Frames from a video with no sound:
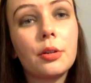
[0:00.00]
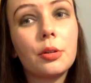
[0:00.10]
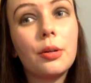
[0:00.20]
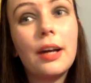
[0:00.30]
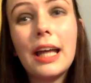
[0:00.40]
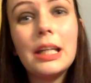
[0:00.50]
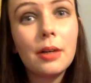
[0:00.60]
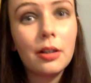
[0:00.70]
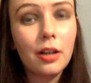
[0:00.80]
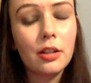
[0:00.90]
cool. Anyway,
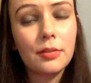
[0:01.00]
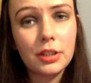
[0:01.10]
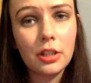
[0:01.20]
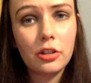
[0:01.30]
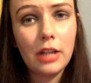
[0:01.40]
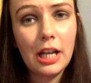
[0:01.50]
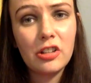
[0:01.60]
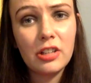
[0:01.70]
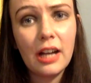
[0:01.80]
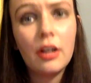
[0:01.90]
I'm going off at such a
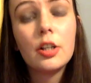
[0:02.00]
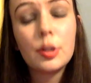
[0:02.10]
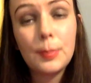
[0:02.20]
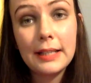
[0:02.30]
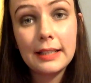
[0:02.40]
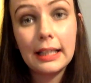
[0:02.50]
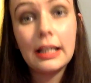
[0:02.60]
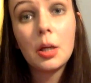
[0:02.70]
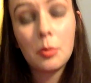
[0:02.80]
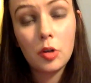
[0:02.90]
tangent now. So
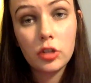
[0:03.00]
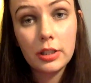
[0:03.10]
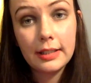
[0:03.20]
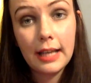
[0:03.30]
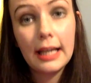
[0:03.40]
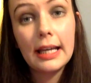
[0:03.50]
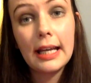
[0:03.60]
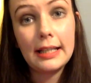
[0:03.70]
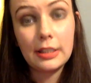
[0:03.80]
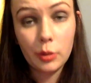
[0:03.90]
basically, what I'm trying to say
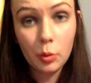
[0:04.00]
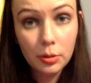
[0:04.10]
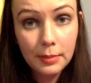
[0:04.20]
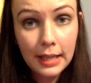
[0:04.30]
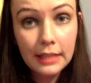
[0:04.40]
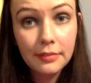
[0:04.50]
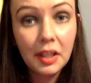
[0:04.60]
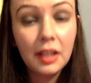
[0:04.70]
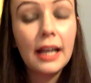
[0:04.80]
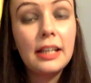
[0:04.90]
is it's cool to be
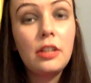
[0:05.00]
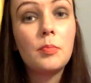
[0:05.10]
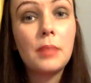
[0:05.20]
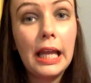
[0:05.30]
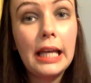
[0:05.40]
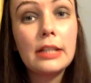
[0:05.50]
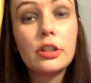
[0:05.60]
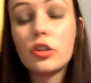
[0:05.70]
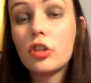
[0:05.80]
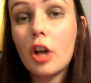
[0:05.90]
anything, and you please
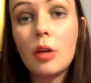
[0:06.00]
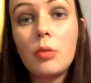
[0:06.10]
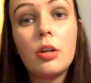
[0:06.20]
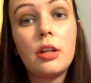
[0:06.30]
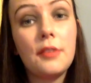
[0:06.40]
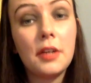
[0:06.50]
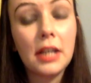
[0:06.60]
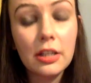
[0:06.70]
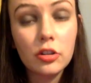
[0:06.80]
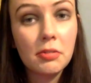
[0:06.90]
just don't, if you
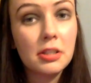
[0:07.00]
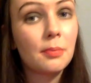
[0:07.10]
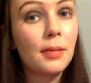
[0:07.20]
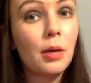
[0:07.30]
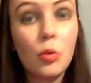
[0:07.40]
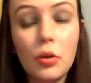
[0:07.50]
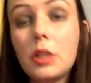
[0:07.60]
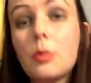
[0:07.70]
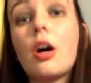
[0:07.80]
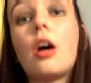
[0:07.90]
get stressed about what
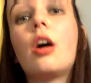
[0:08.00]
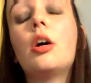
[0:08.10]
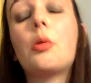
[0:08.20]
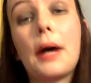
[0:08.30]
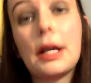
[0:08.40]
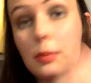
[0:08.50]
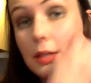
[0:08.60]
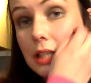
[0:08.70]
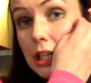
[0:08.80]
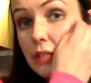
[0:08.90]
you are, or how to
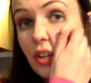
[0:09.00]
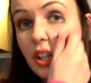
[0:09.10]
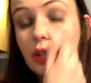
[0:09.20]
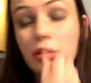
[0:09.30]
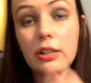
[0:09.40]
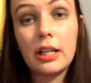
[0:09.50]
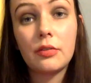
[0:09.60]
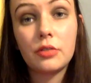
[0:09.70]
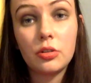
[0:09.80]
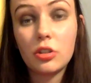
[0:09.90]
identify yourself,
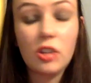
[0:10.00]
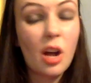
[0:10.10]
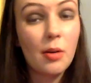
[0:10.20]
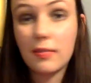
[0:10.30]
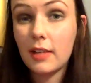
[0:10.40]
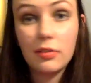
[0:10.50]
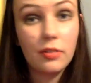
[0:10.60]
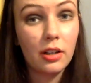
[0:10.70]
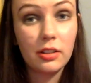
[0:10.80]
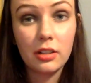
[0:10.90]
just don't
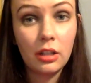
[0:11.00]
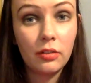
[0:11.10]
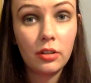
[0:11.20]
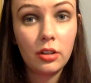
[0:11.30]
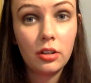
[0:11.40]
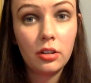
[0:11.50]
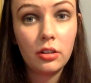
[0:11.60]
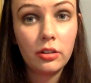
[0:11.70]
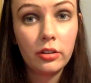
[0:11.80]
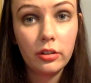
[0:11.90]
identify yourself.
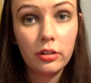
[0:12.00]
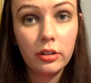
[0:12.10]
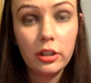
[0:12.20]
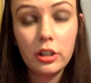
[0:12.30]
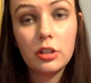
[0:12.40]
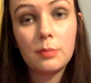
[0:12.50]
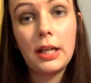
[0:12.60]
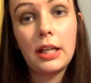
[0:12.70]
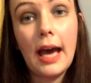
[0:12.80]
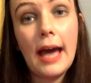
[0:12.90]
You could just
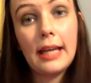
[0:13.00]
make a Hannah